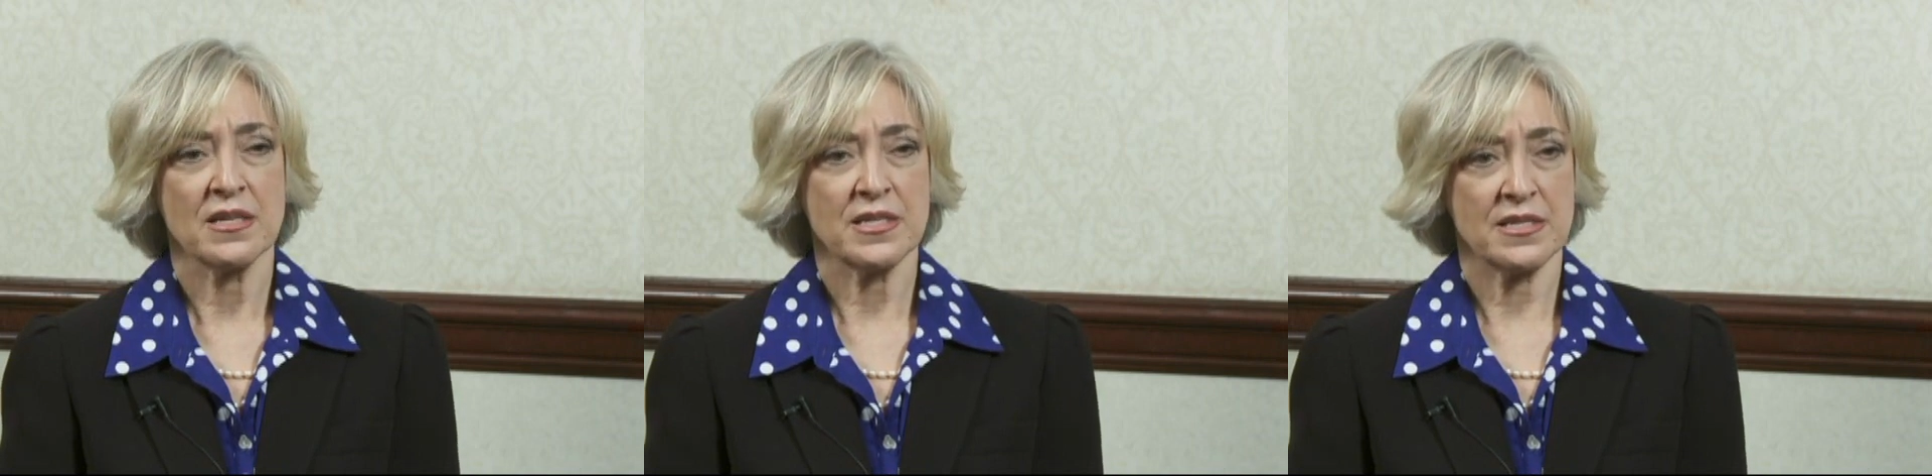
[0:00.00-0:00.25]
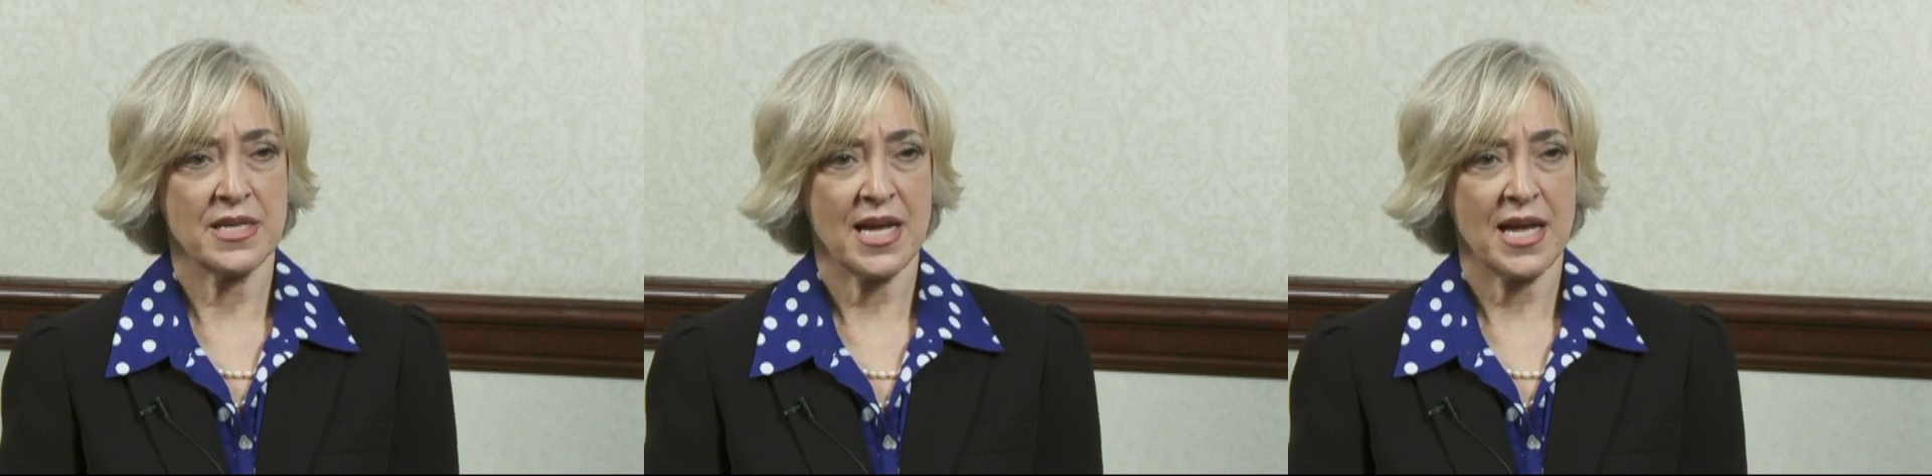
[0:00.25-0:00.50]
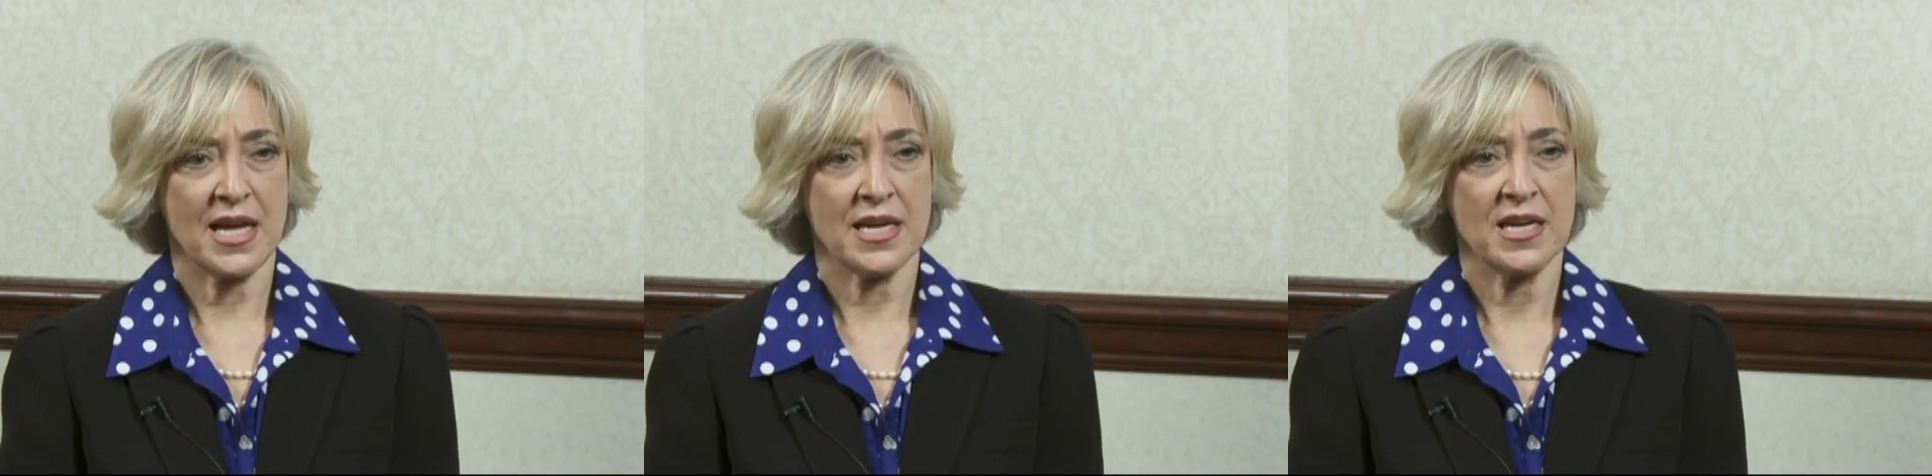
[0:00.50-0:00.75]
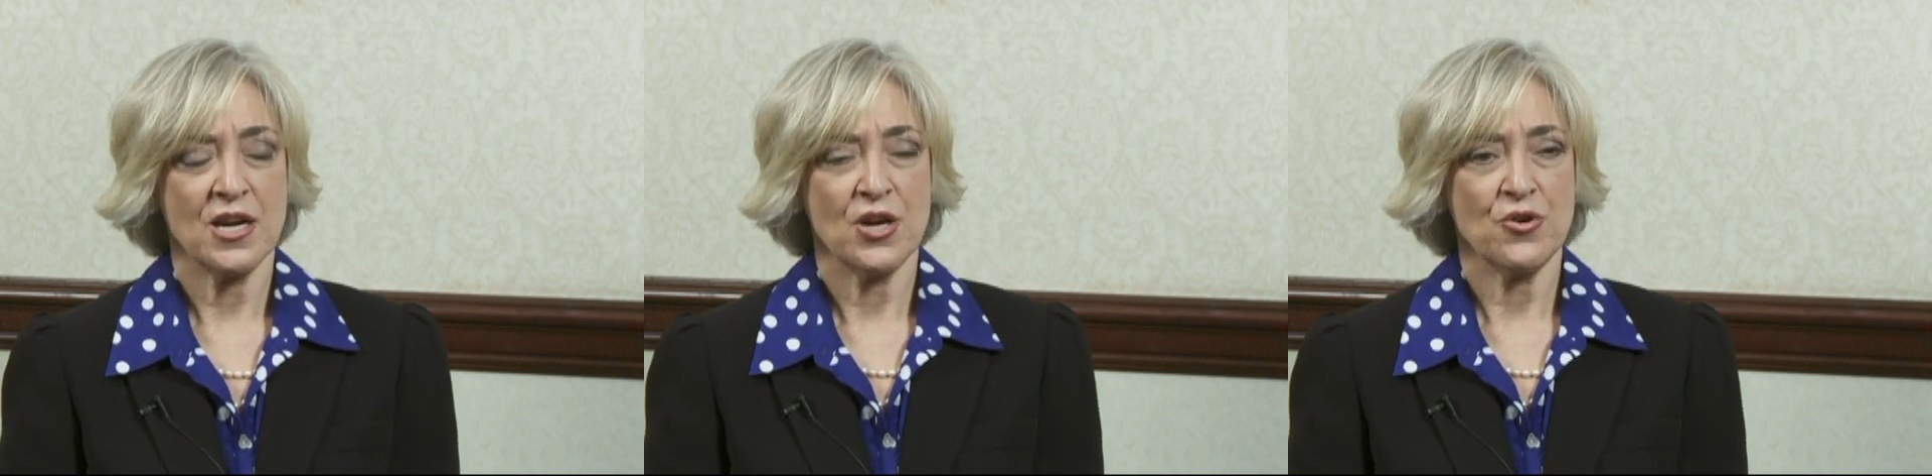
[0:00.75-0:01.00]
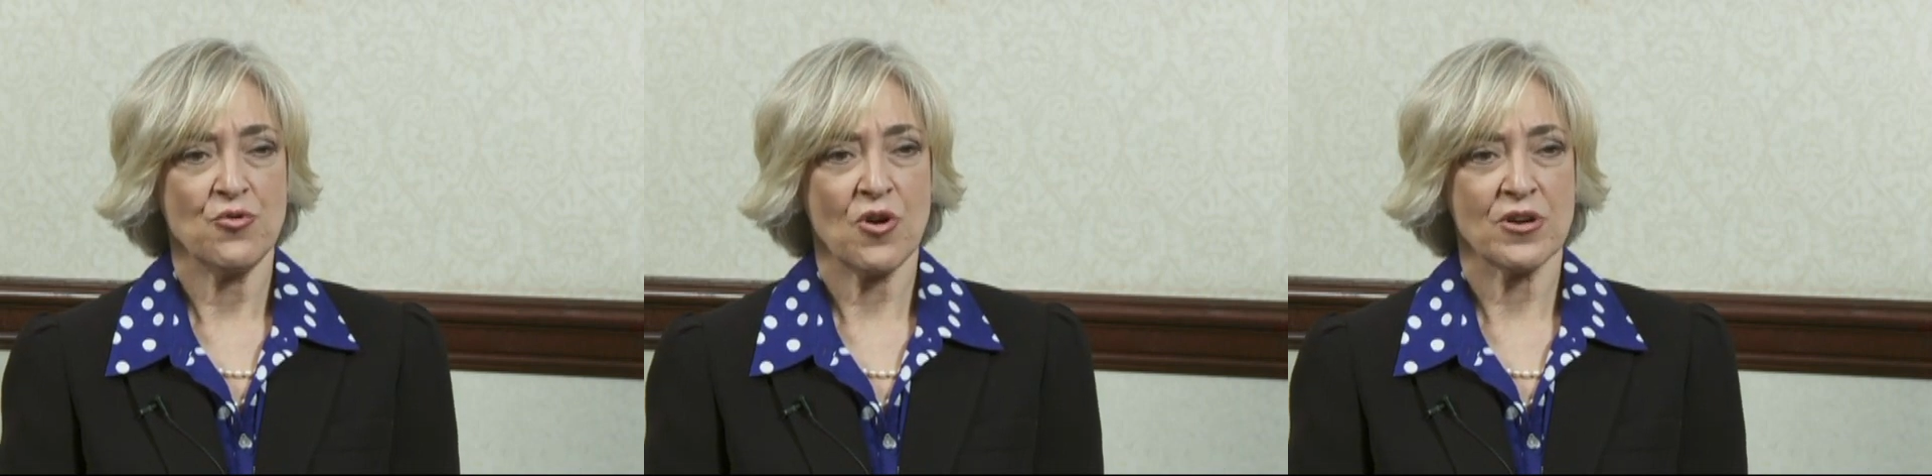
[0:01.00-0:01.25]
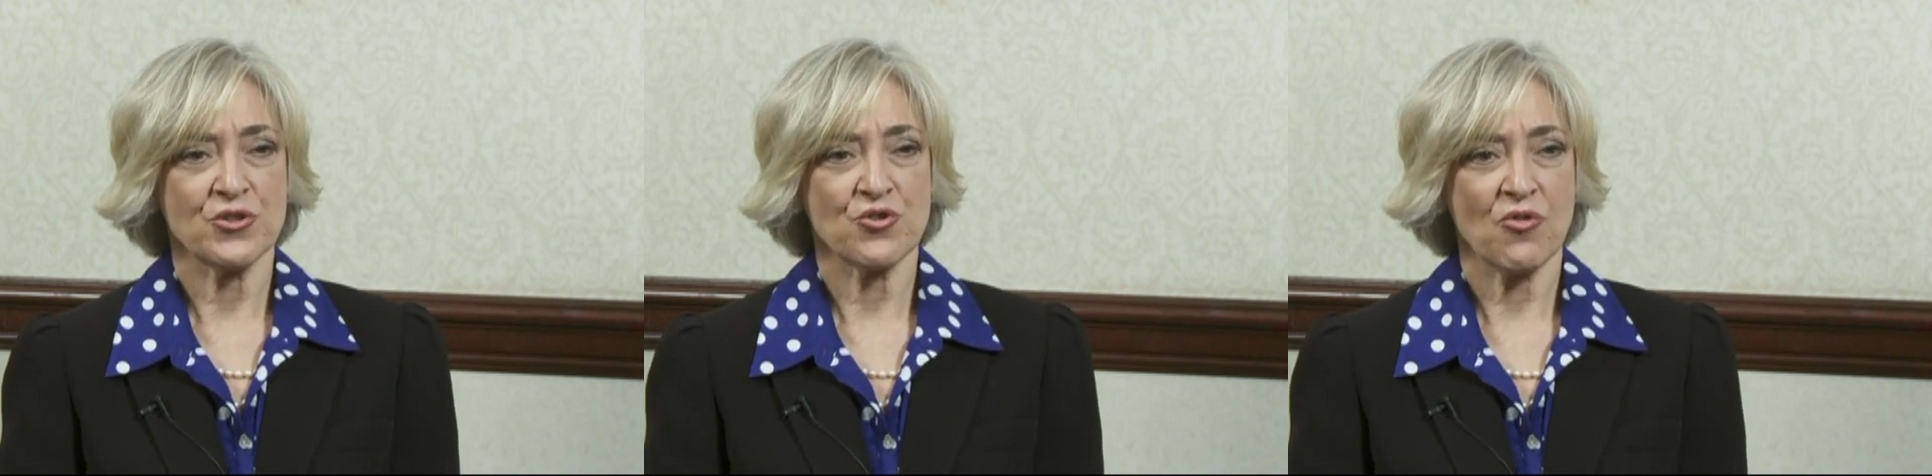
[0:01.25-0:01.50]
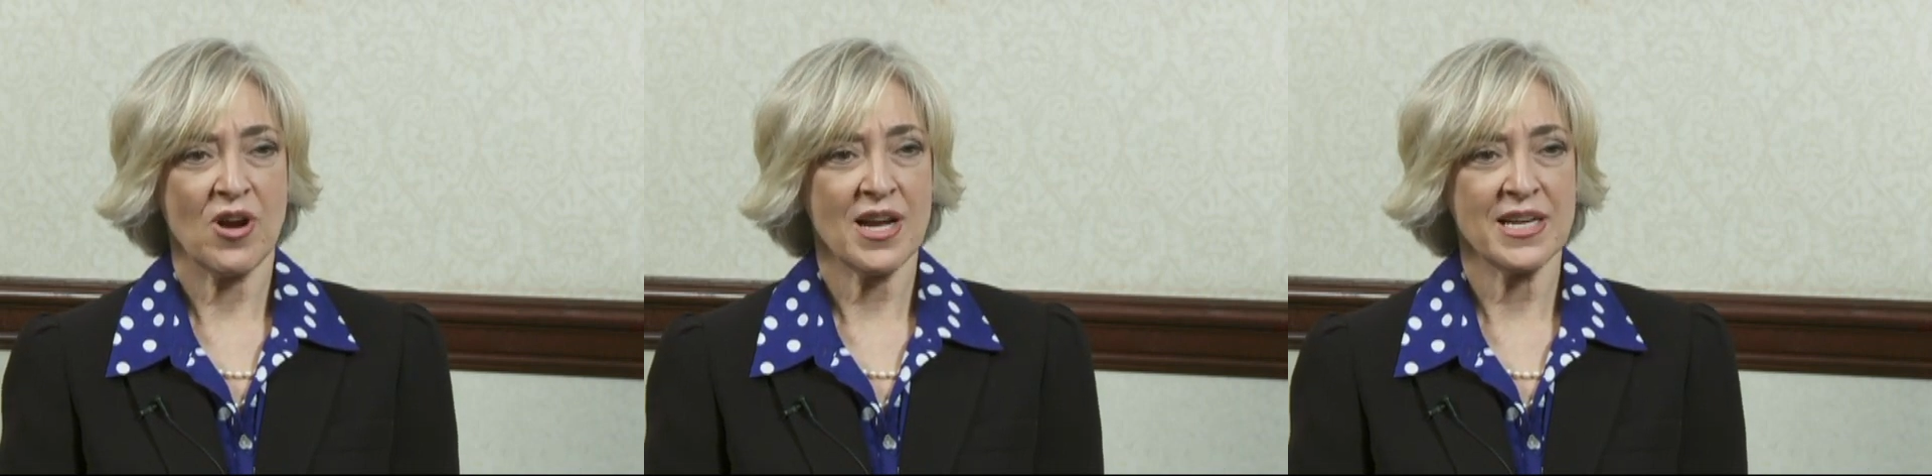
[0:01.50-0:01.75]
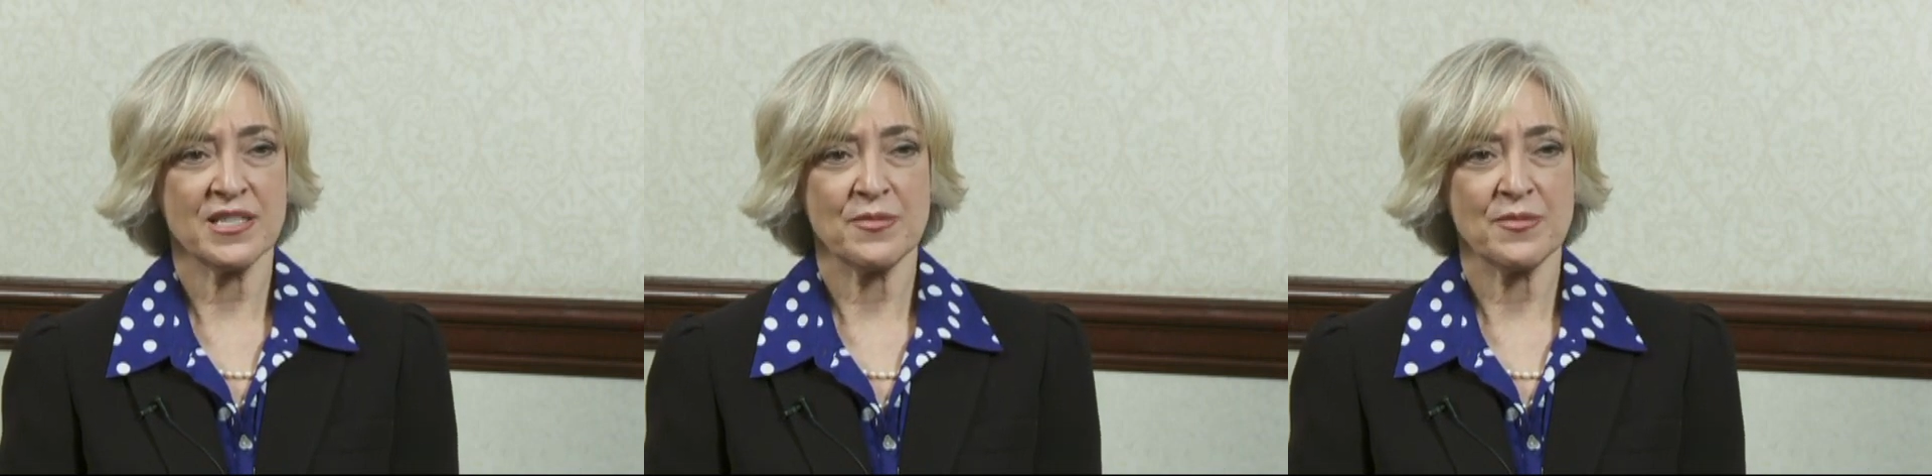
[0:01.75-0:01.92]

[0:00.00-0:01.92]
today who are trying